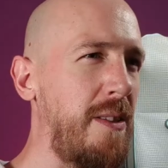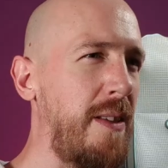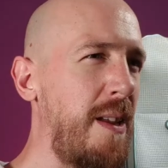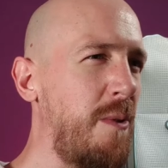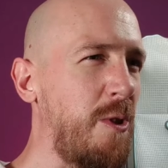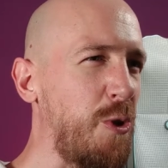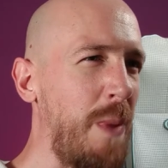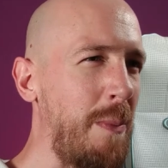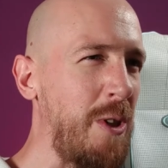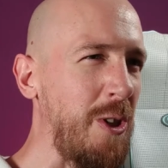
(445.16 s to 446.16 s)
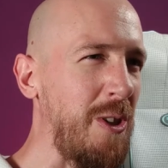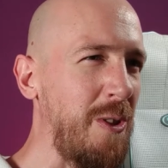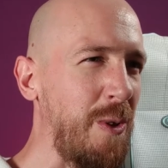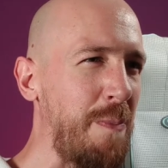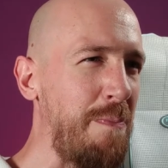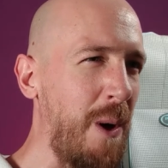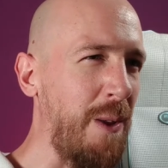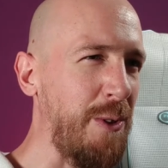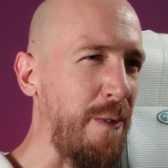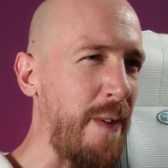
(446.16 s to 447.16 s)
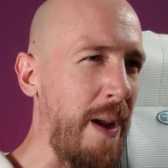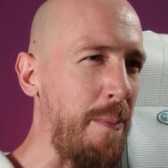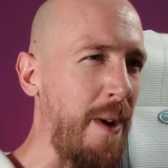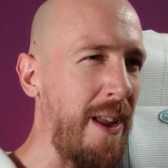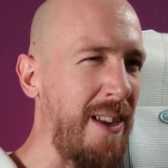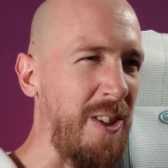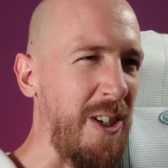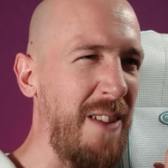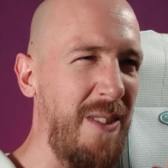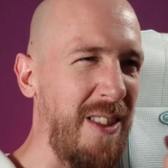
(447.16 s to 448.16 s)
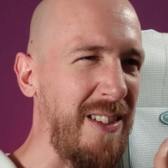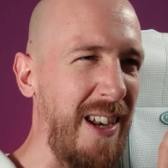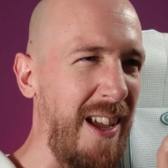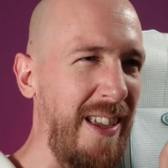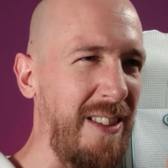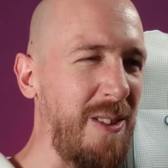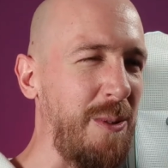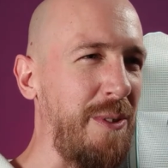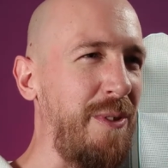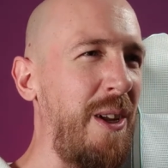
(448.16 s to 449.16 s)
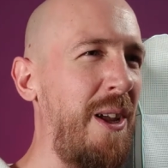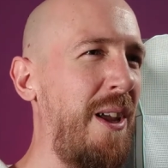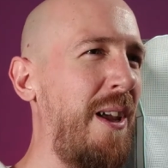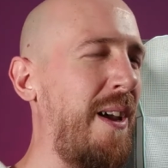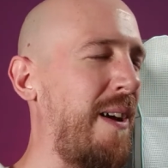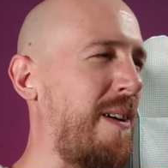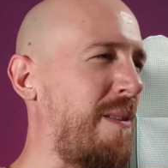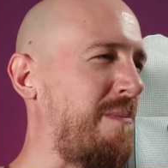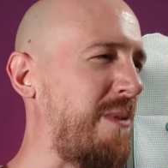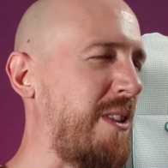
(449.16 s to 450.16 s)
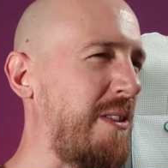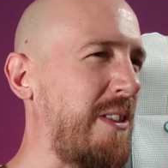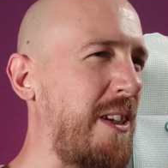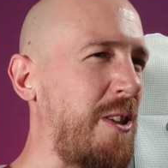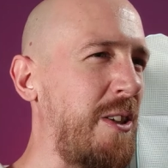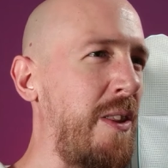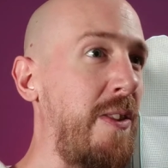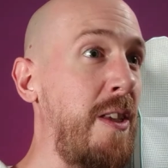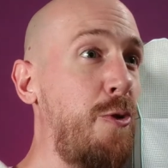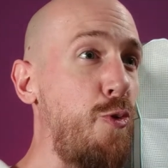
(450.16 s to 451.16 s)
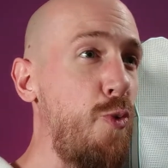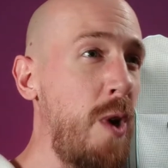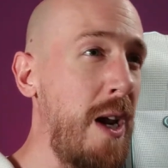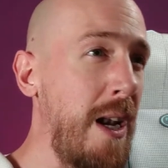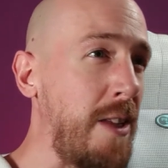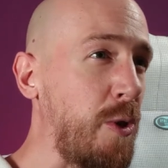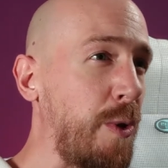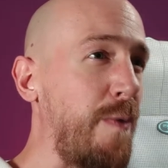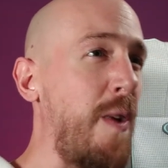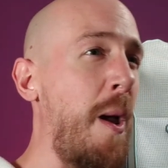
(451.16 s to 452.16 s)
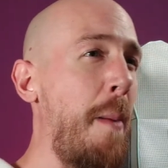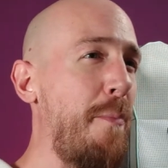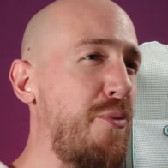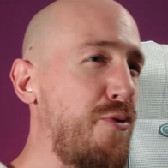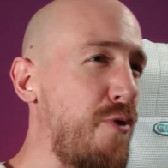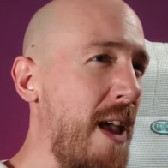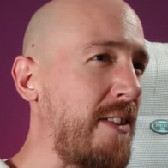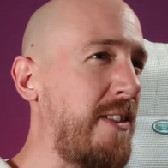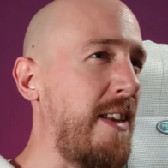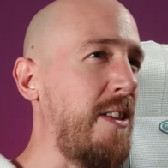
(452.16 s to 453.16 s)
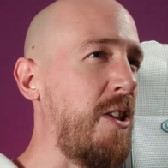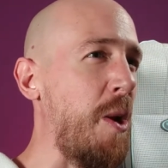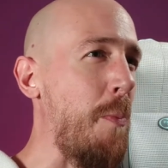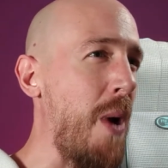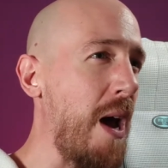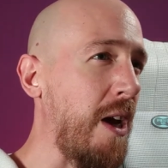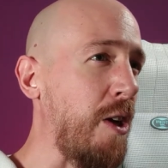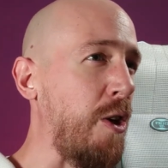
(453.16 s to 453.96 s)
you see, which maybe just sort of buzz or vibrate and just give you this light sort of sensation. These really sort of press into your back,